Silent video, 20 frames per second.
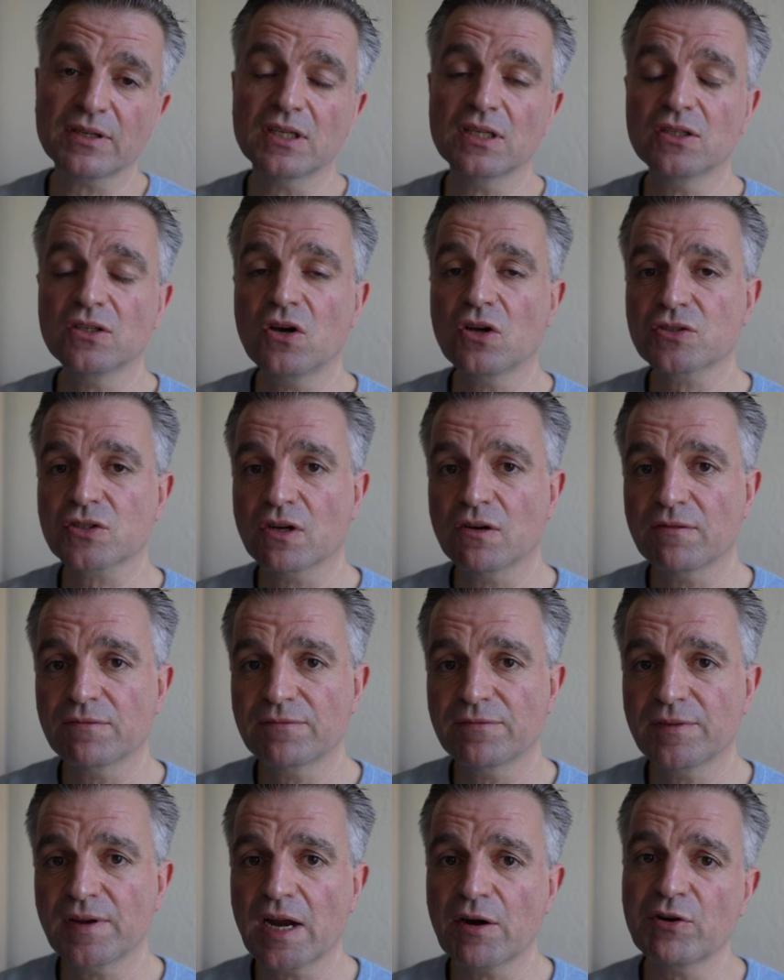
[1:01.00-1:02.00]
a lot of
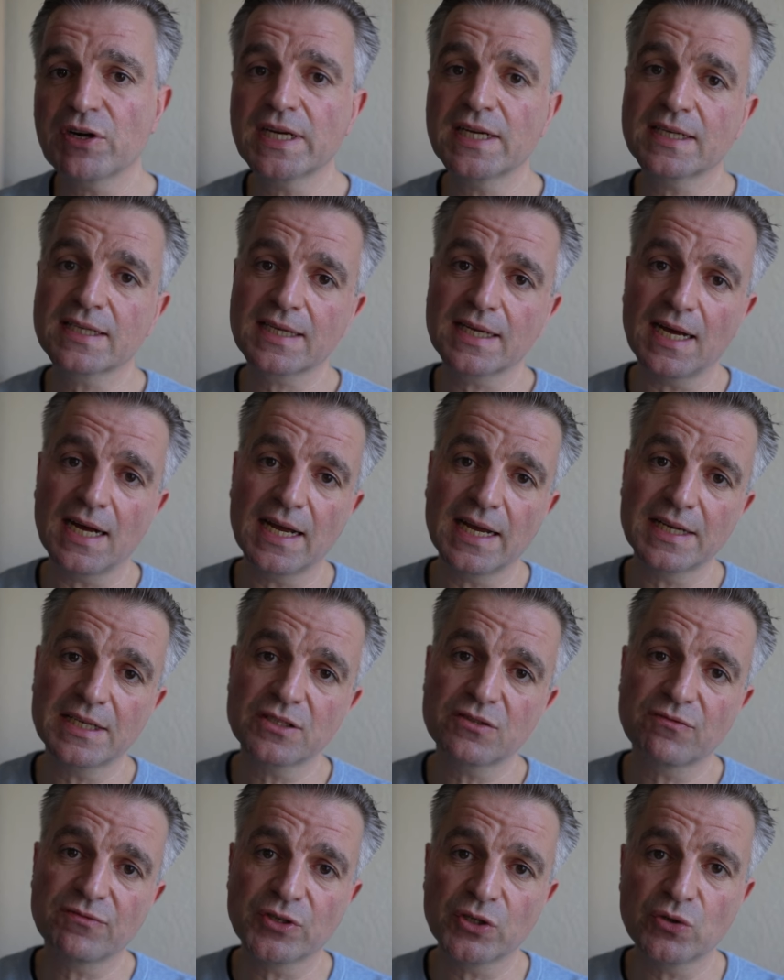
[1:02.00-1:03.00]
very
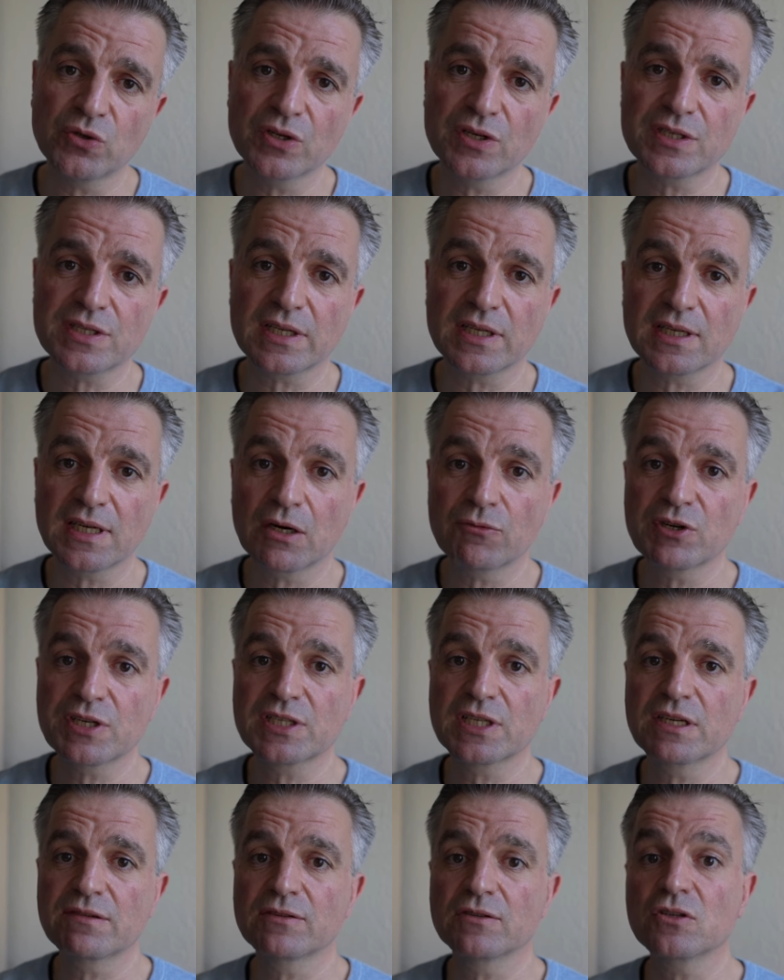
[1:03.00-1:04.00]
kind viewers and I
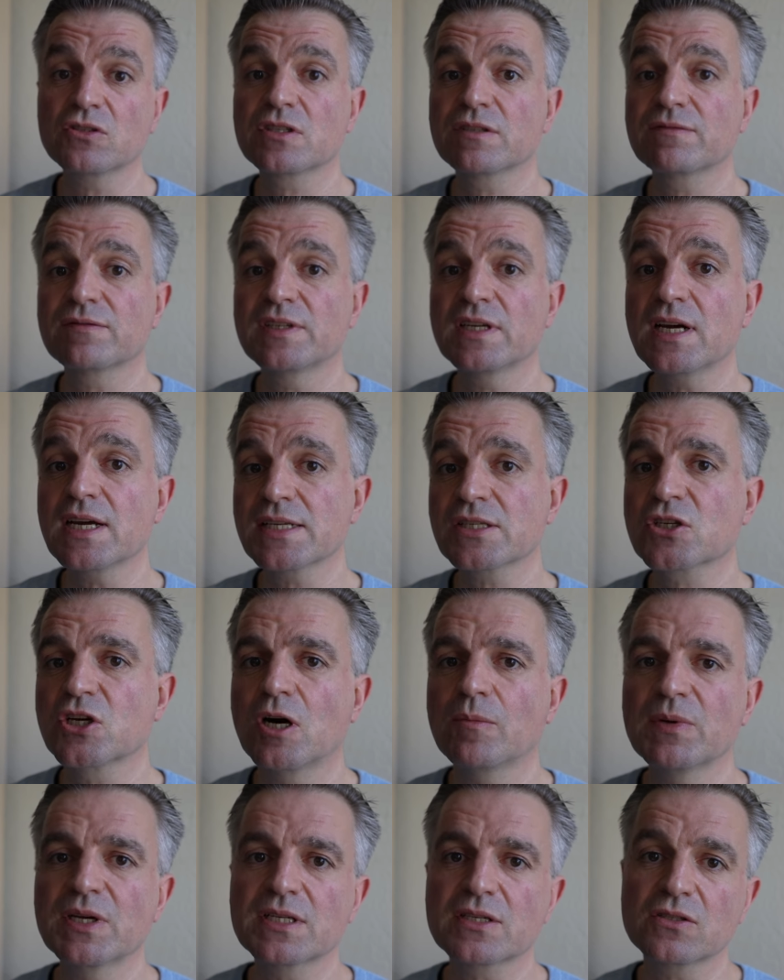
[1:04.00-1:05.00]
receive a lot of nice
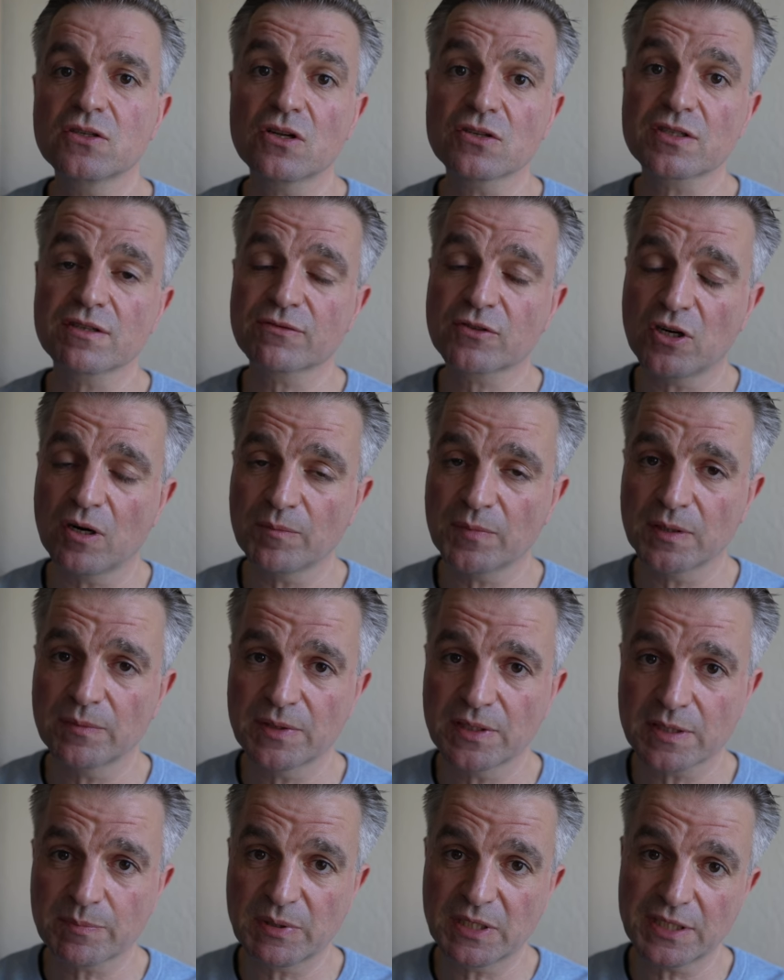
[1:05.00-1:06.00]
comments, lots of
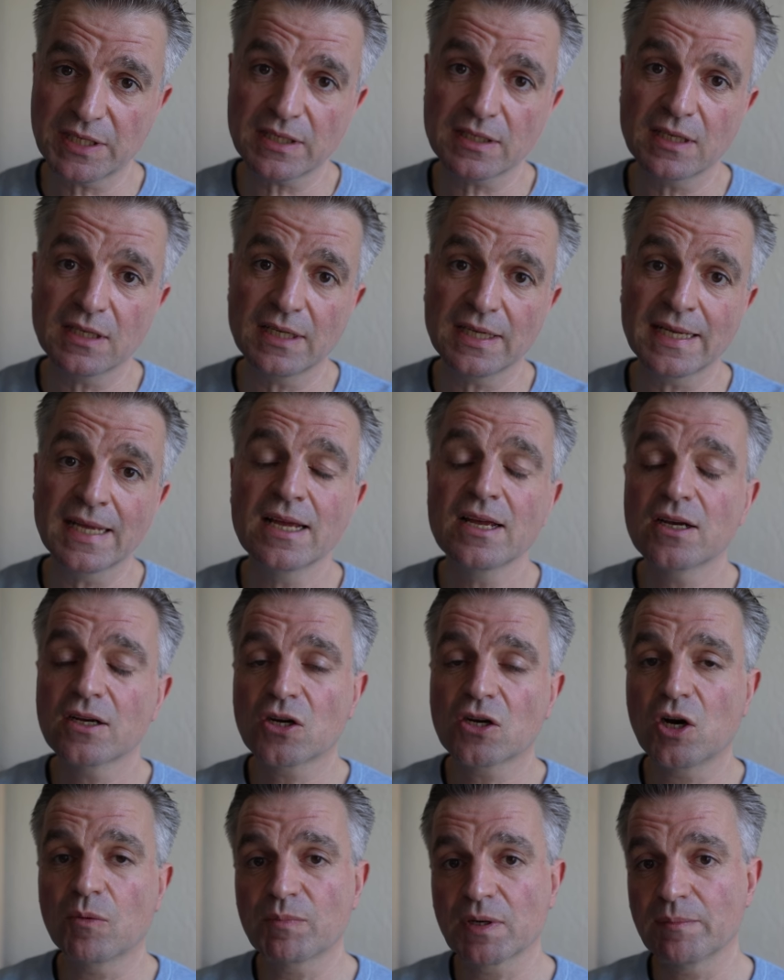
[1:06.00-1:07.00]
compliments, particularly
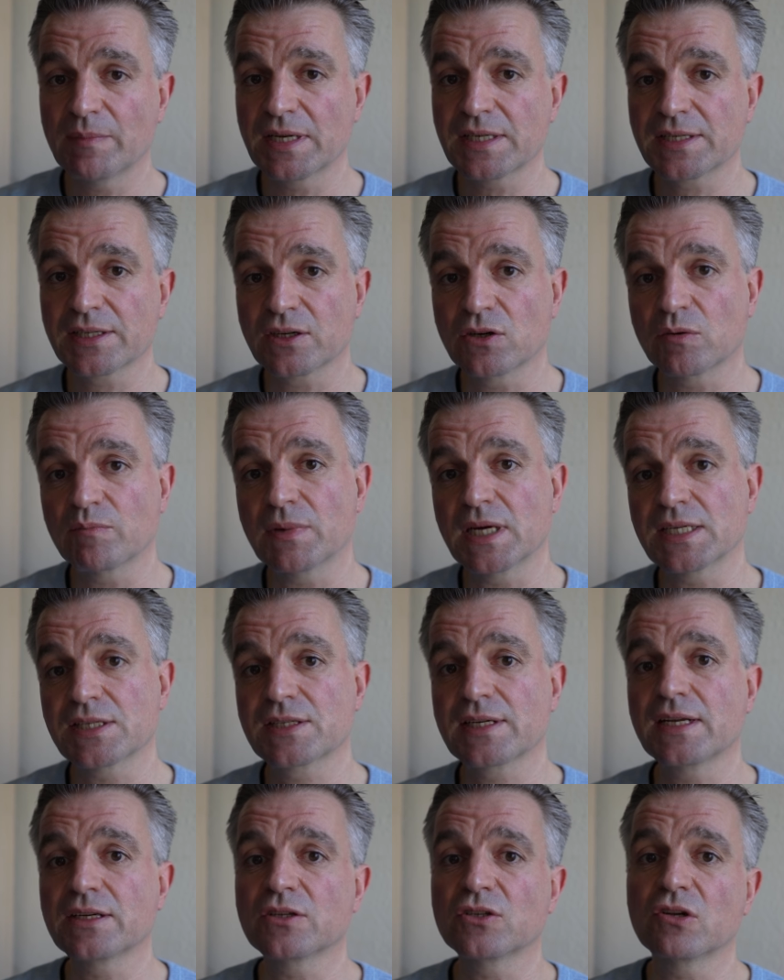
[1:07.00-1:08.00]
complimenting on my
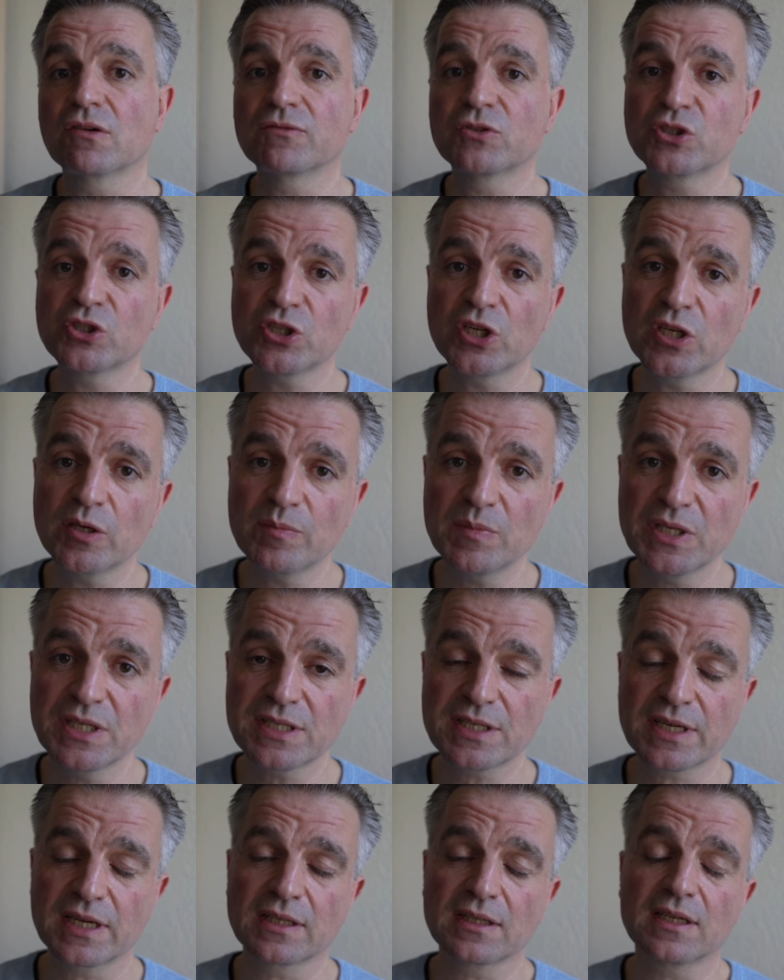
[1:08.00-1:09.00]
standard of German,
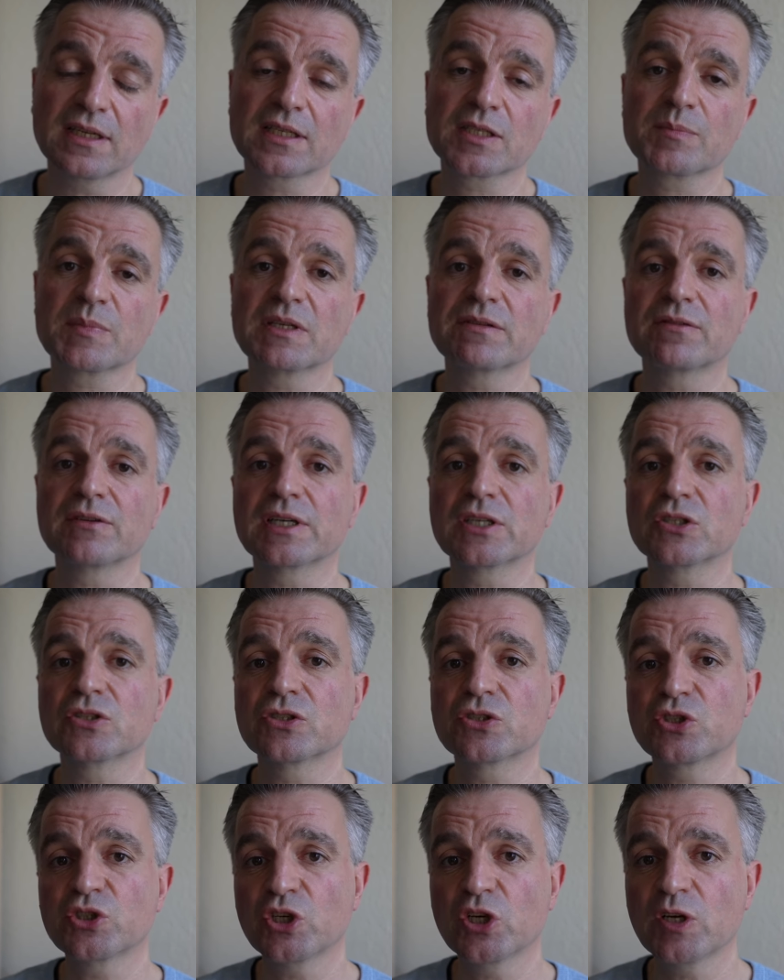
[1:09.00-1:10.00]
saying that I speak very
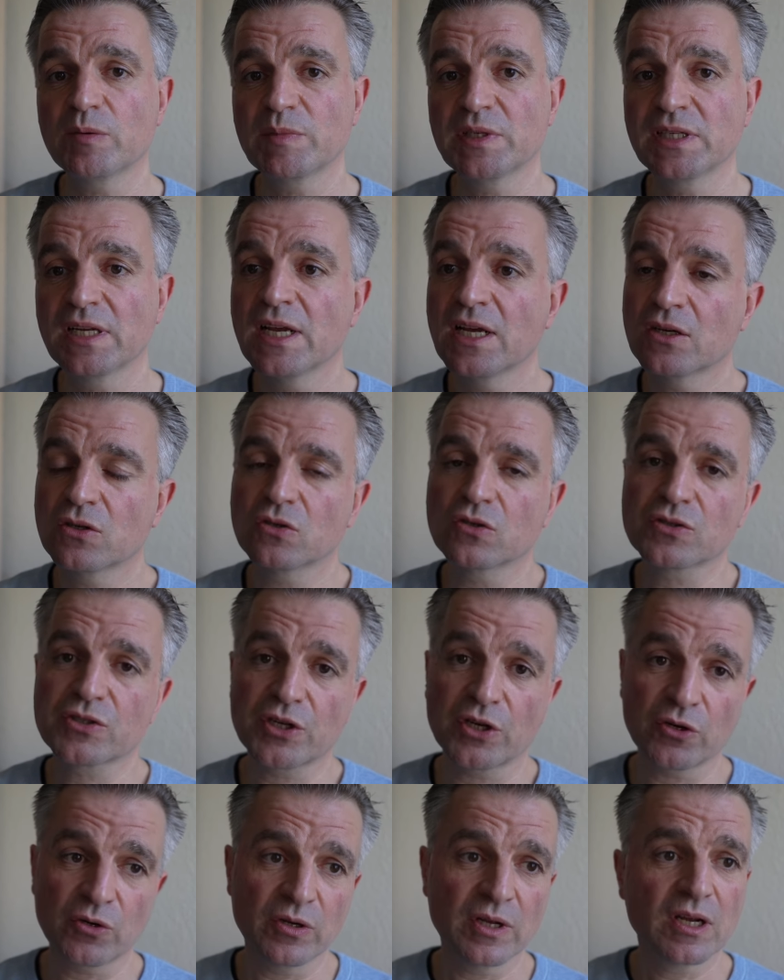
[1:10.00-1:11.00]
good German,
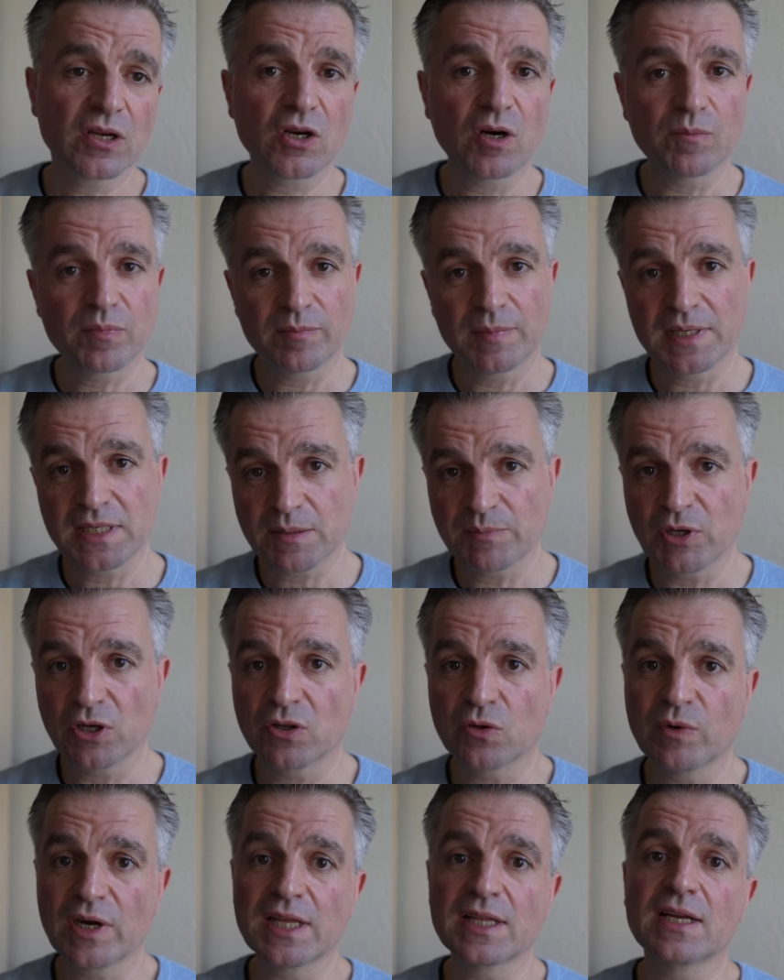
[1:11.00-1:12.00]
also complimenting me on
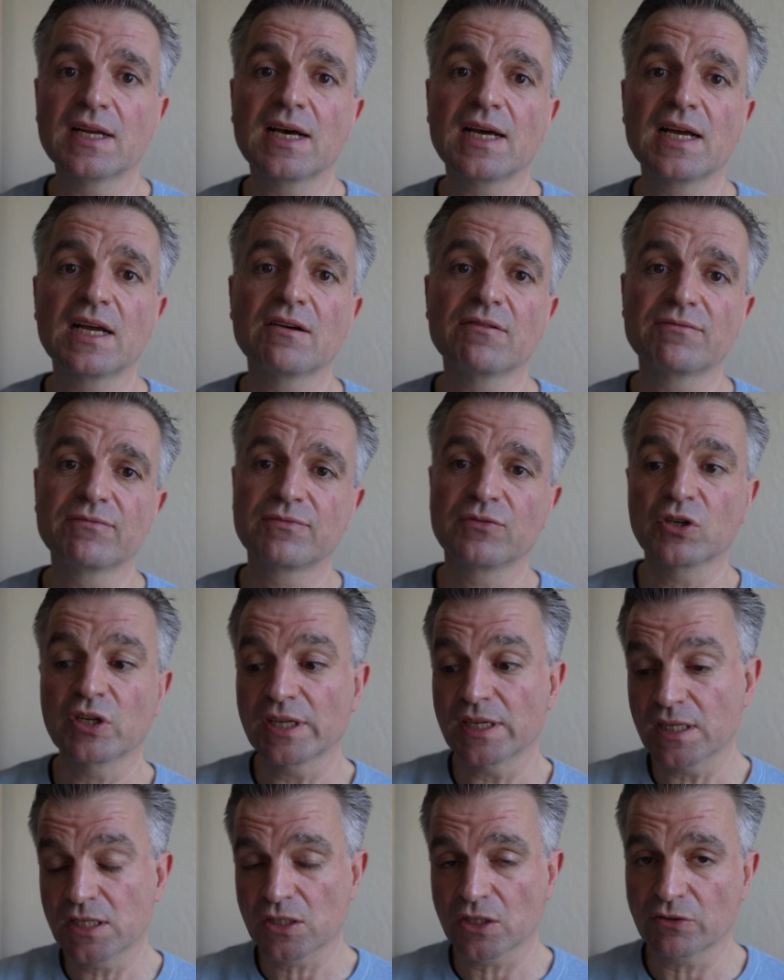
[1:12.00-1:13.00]
the way that I have fully
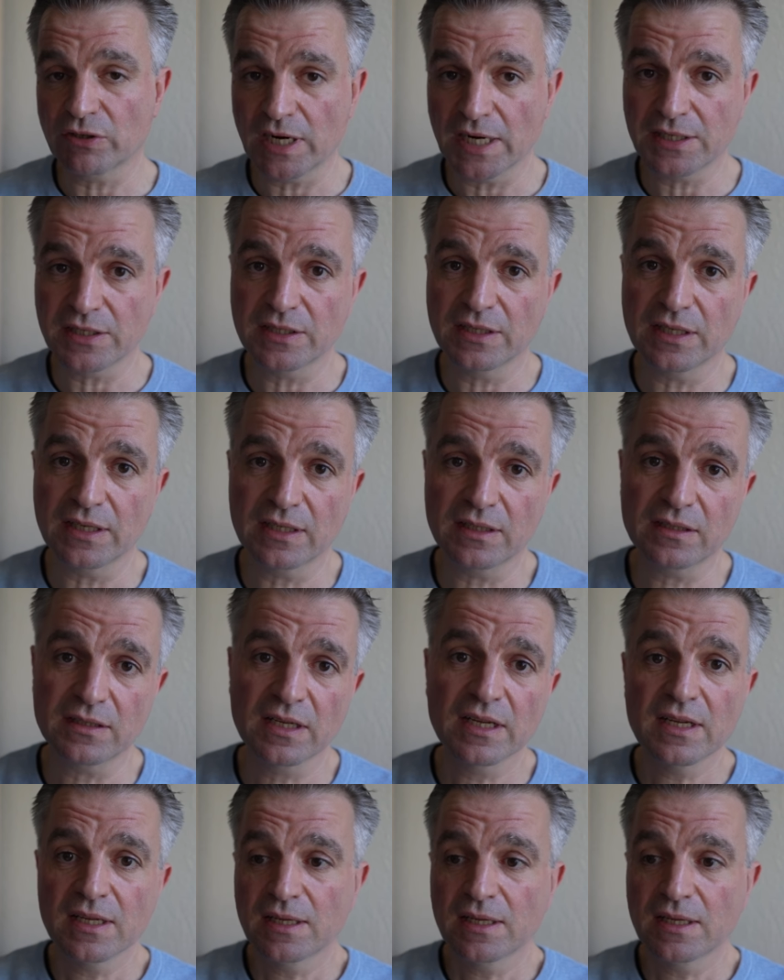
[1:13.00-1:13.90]
integrated and